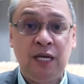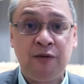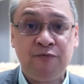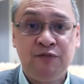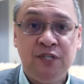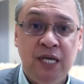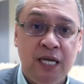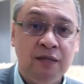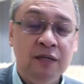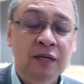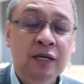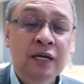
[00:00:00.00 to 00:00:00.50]

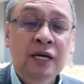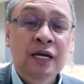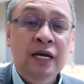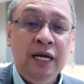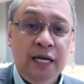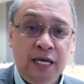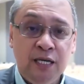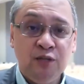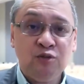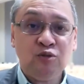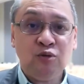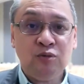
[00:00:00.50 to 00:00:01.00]
Because as I've
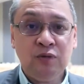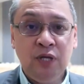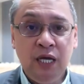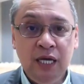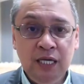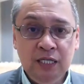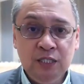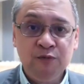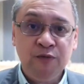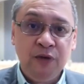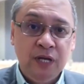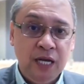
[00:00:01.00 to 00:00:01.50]
said,
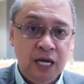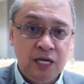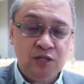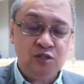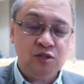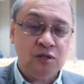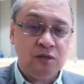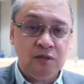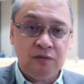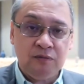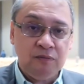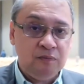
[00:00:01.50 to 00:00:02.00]
in
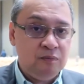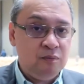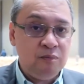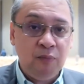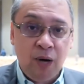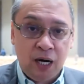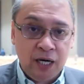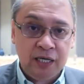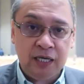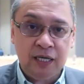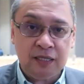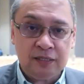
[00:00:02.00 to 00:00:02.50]
today's
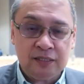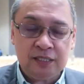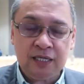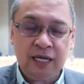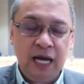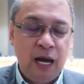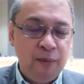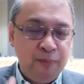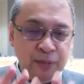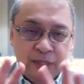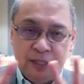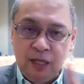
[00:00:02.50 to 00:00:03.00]
financial
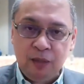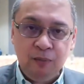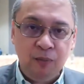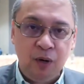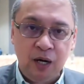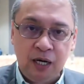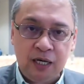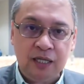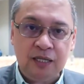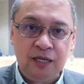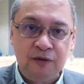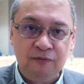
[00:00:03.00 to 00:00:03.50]
markets,
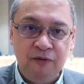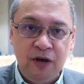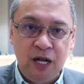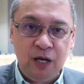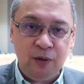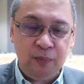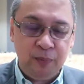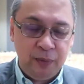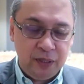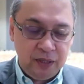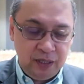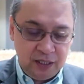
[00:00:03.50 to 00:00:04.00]
capital
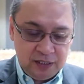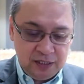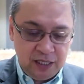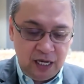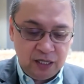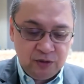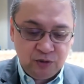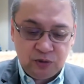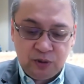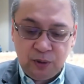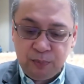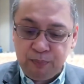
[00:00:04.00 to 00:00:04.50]
market
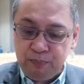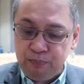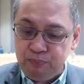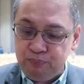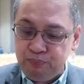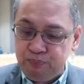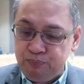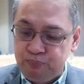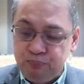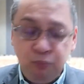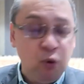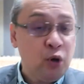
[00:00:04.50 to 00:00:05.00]
development has gone
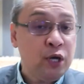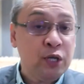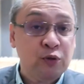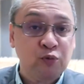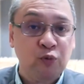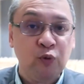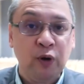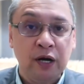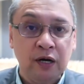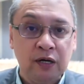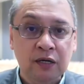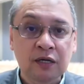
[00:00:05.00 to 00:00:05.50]
to the
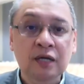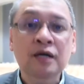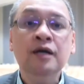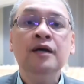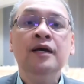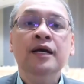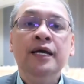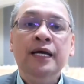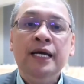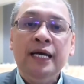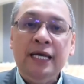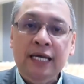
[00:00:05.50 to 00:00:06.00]
point
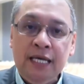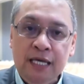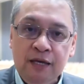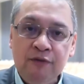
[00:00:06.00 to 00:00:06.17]
where